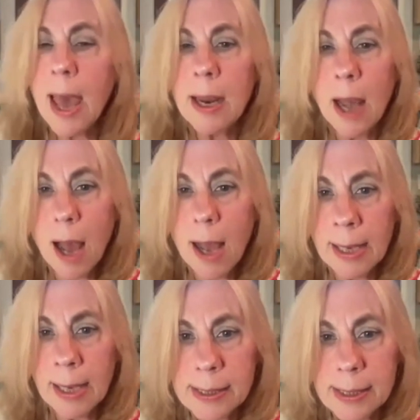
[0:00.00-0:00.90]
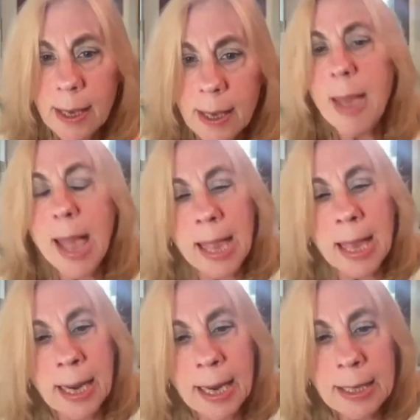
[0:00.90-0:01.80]
that enzyme
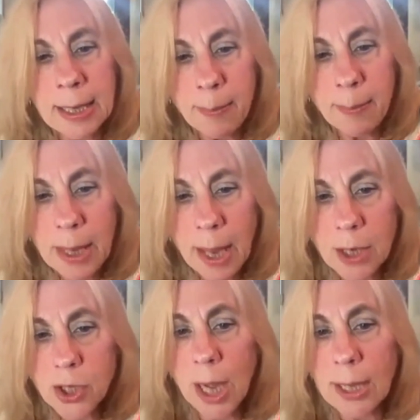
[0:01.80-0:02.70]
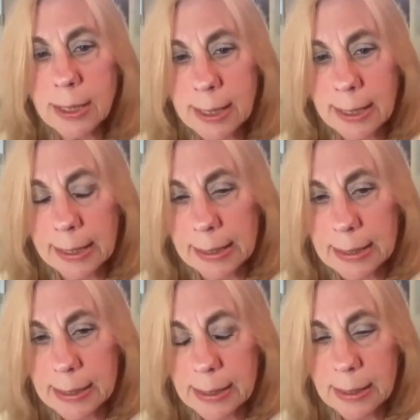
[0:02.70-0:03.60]
NADPH
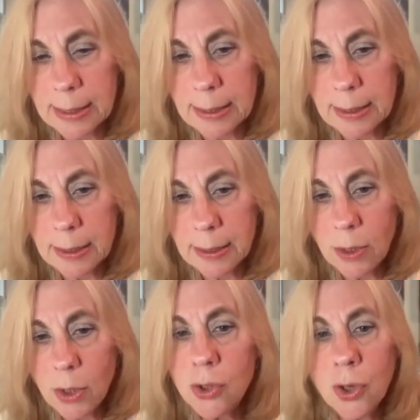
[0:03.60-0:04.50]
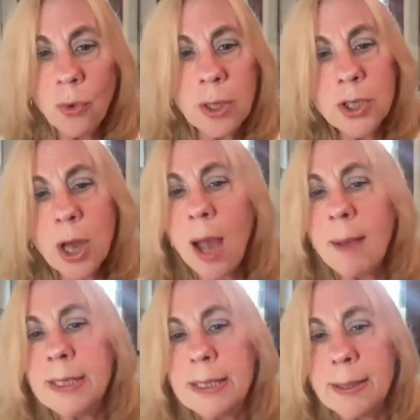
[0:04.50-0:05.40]
oxidase, whose only
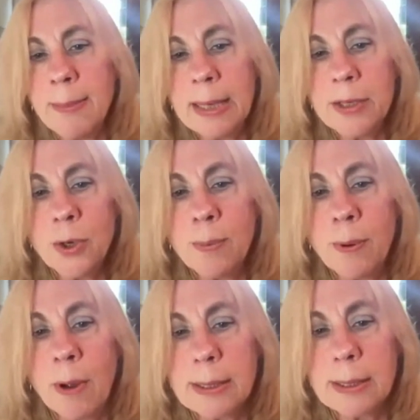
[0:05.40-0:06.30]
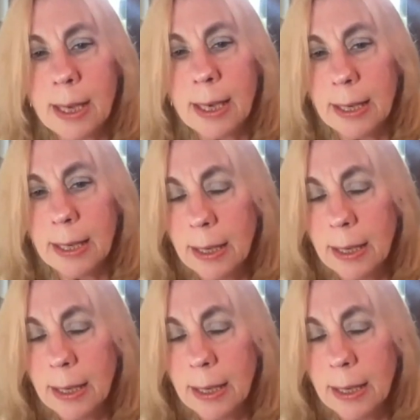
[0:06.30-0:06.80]
job is to make superoxide.